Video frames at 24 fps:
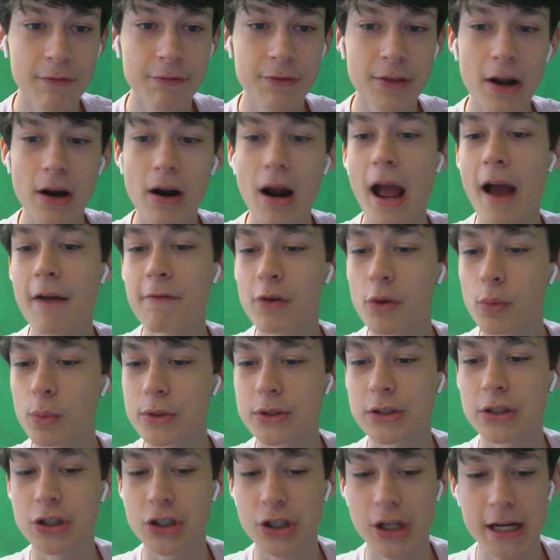there ever was
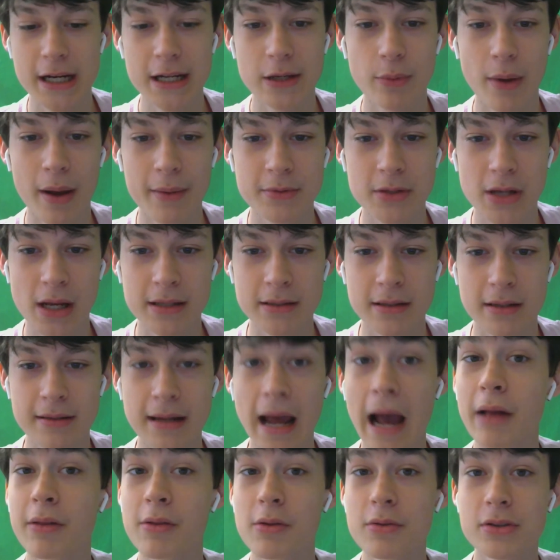a shady website to
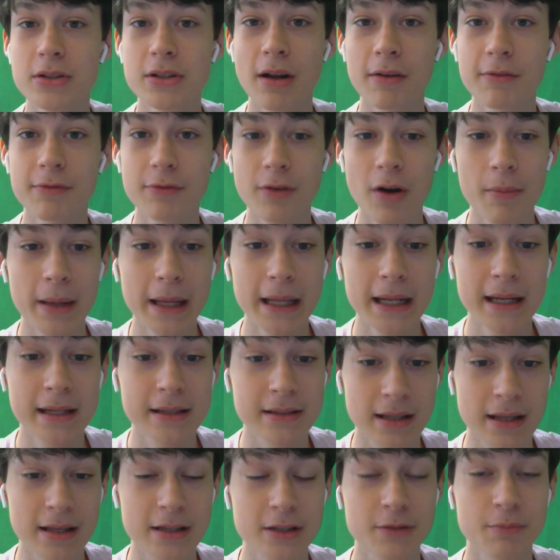download stuff from, it is
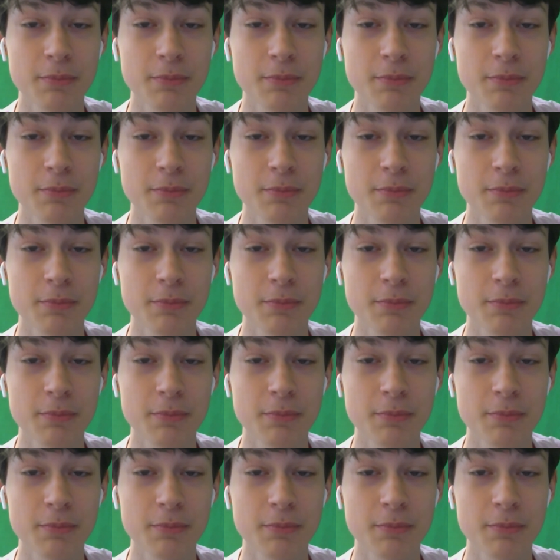this.